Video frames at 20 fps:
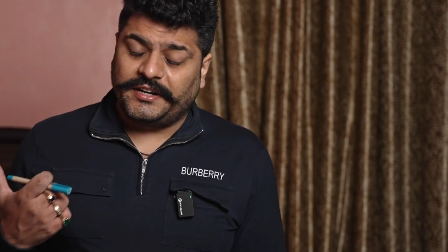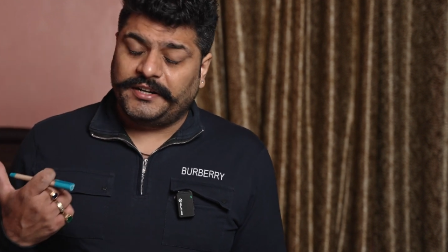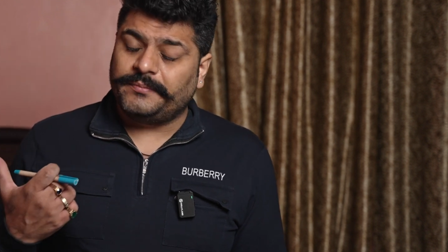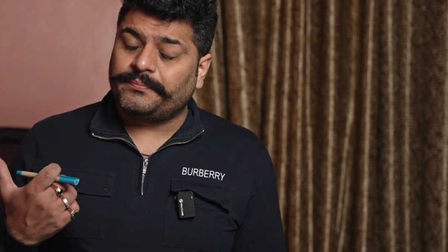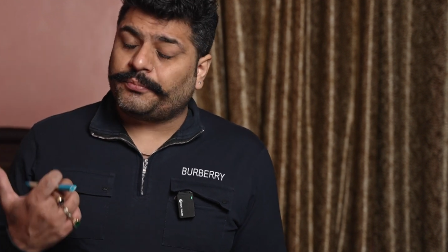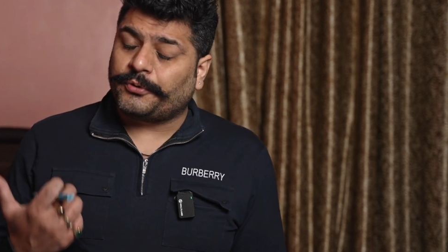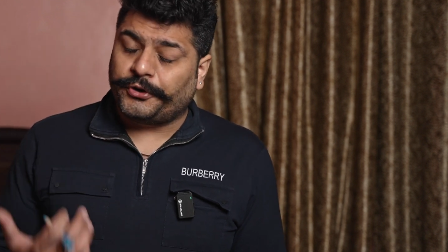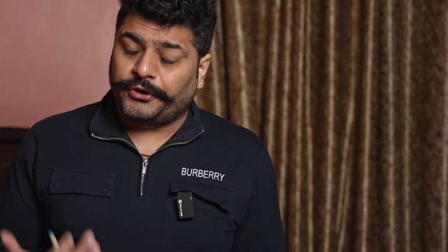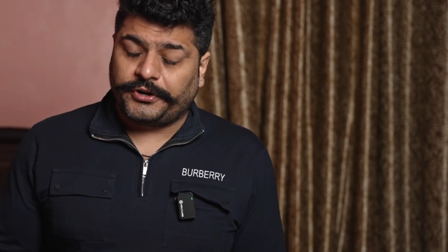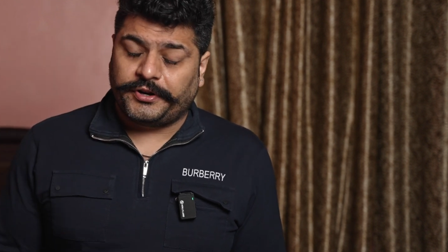
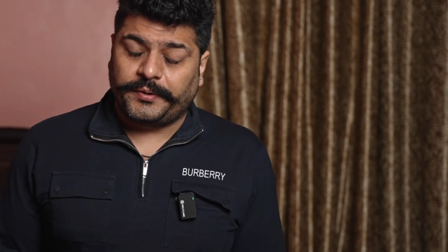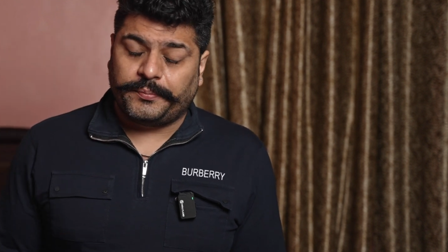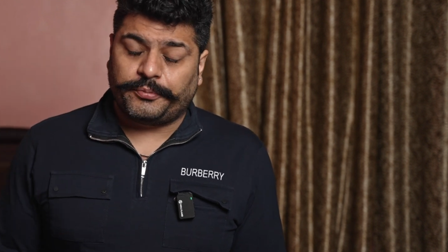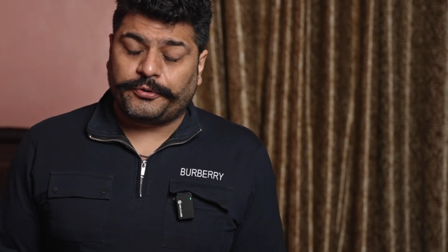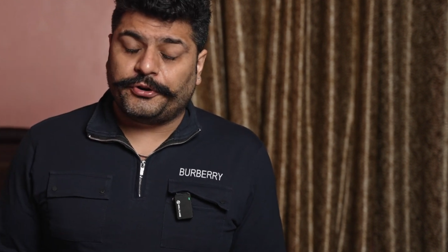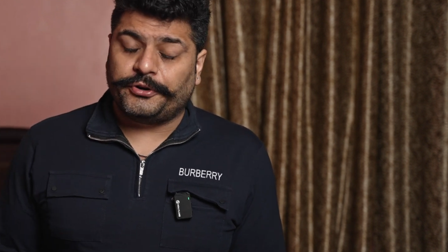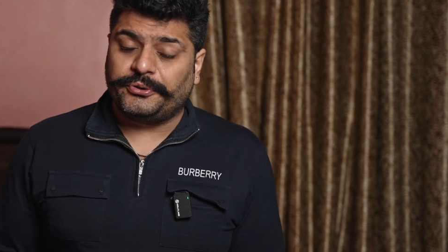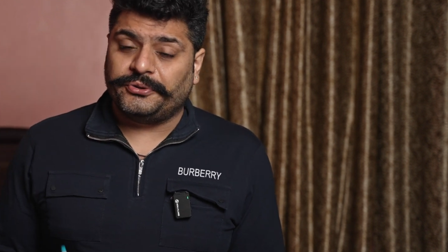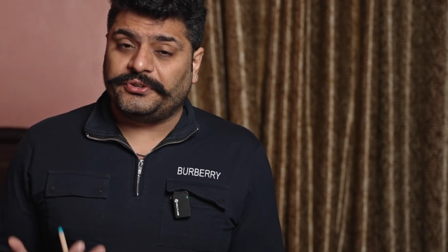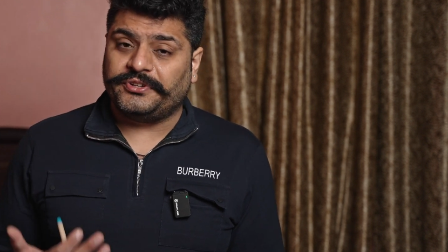in
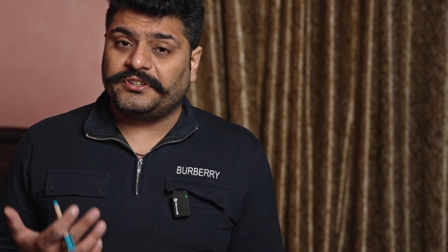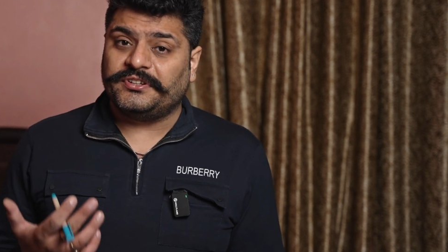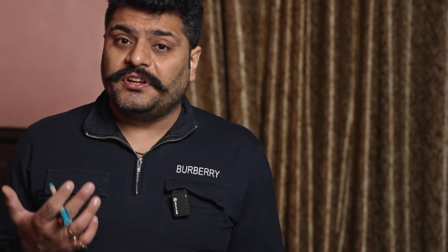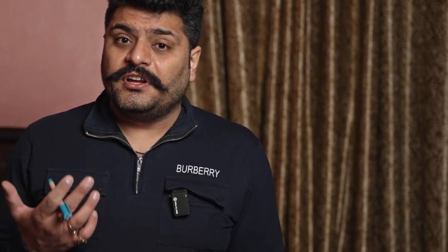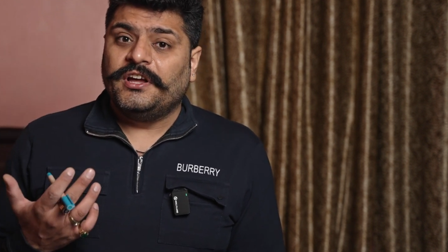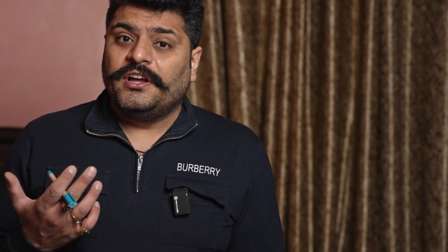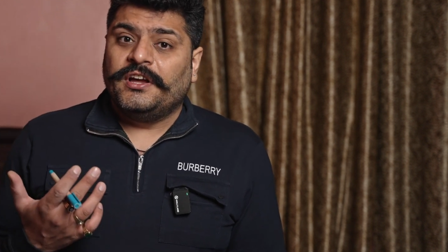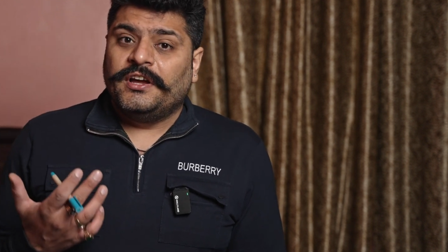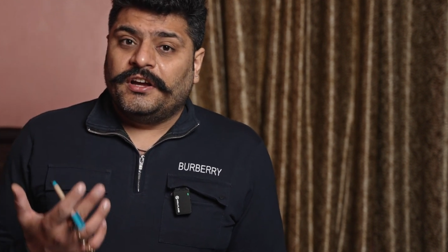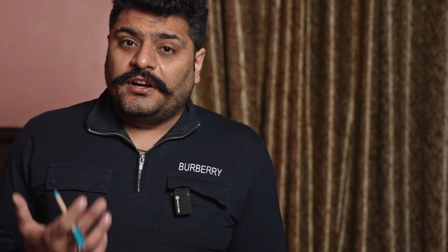reproducing
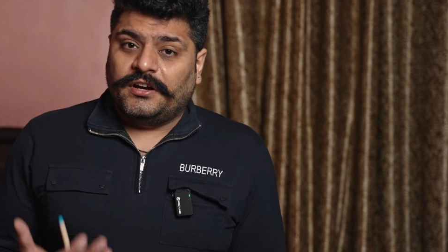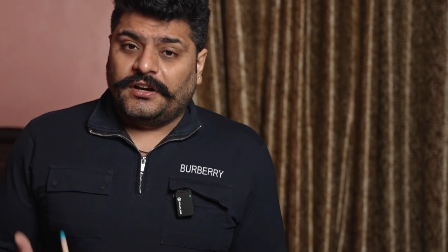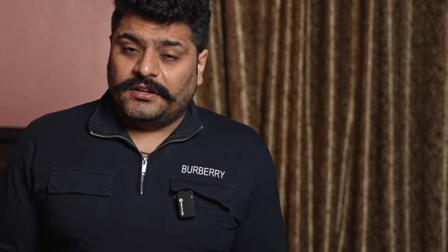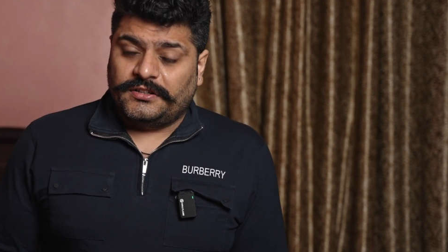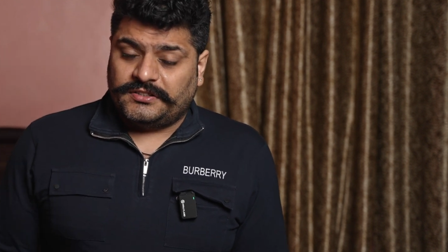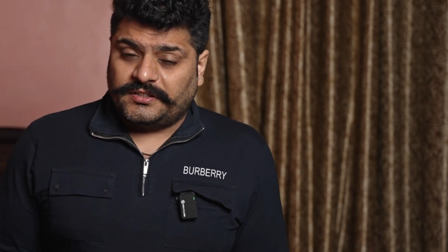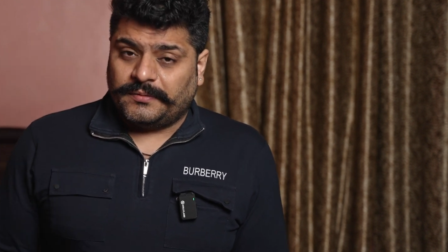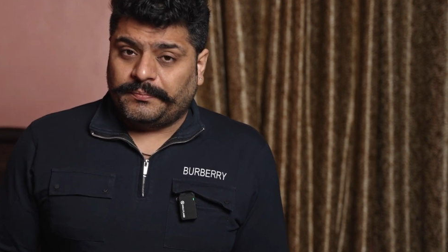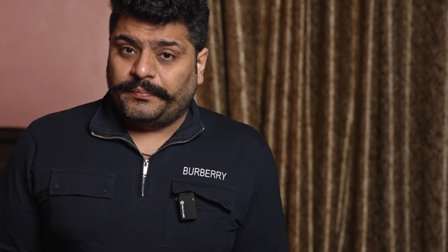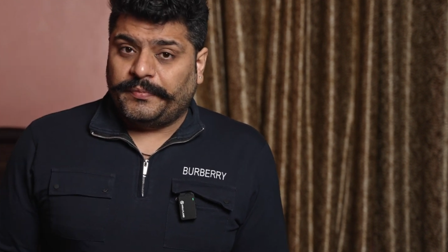
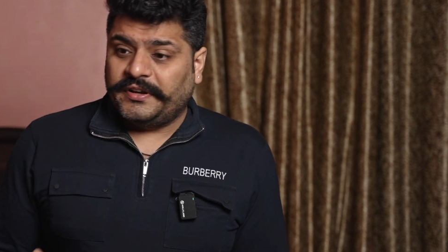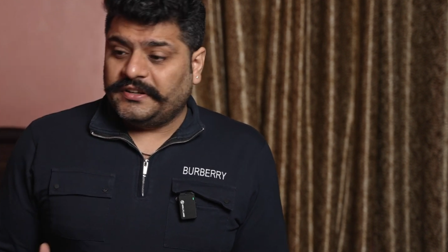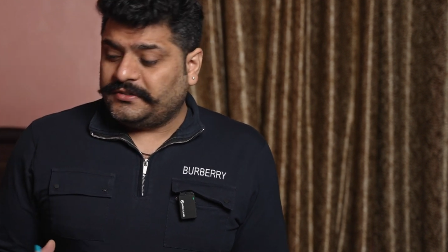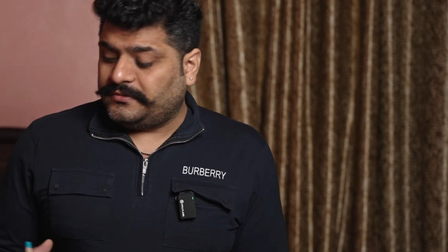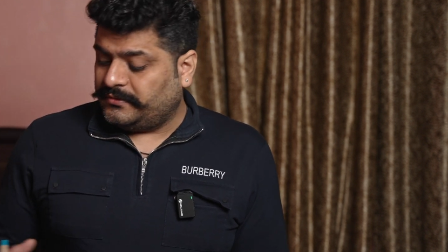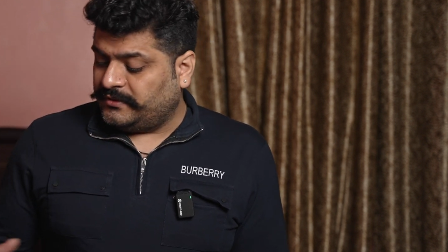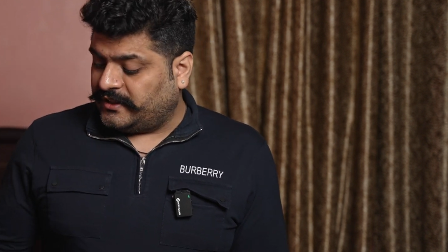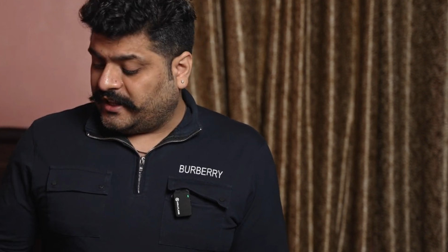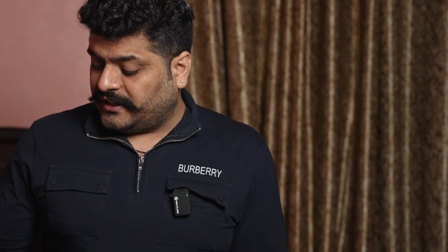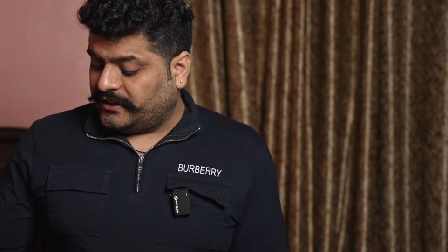sub
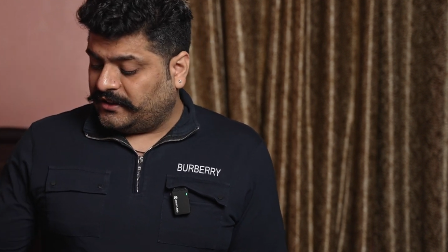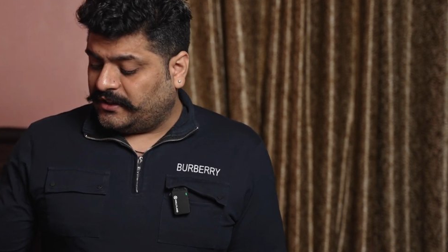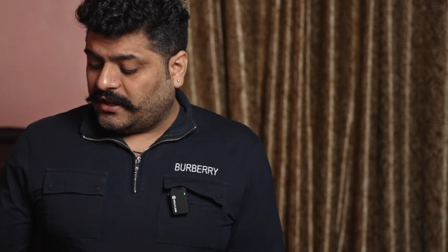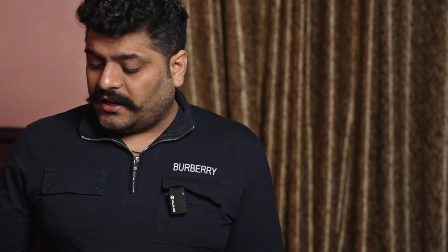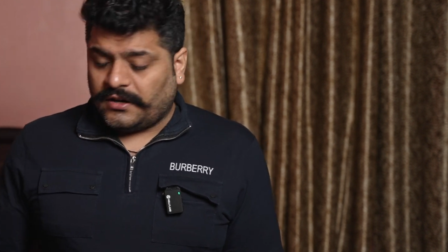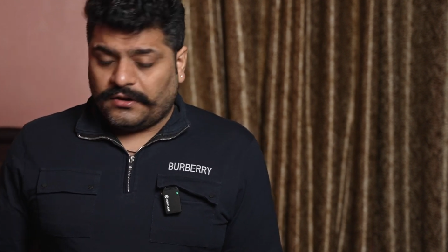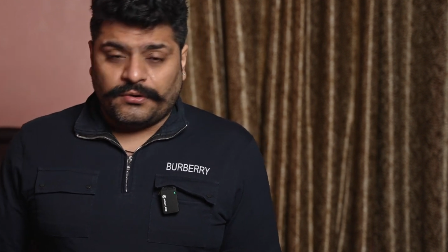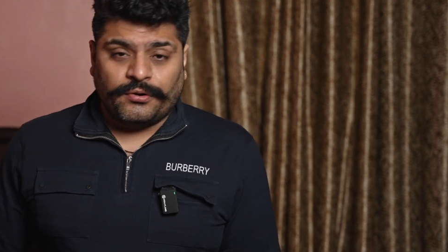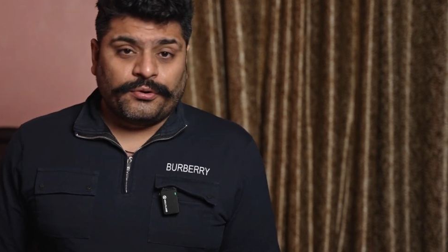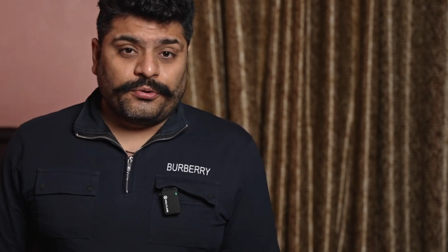bass than
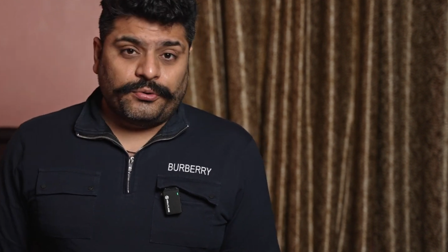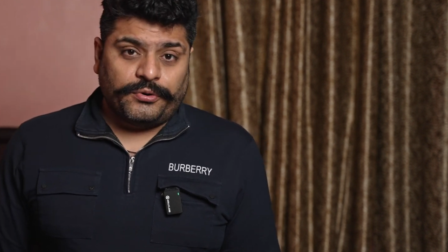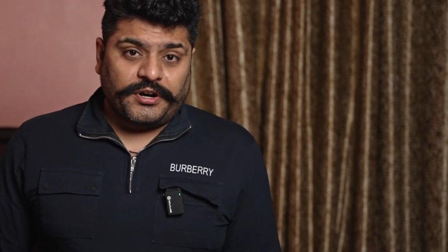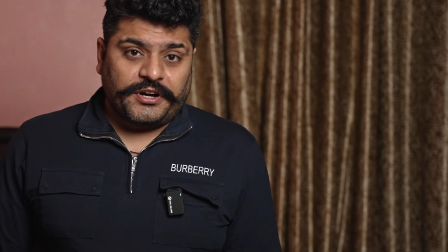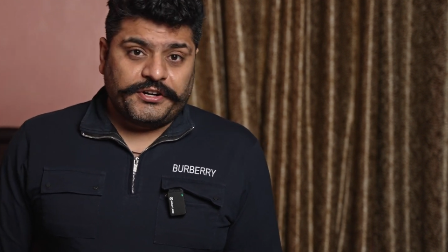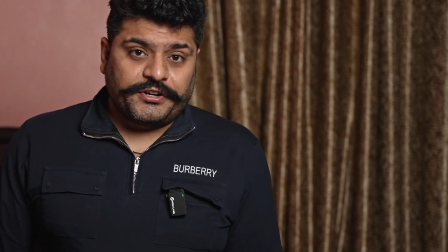the Aurora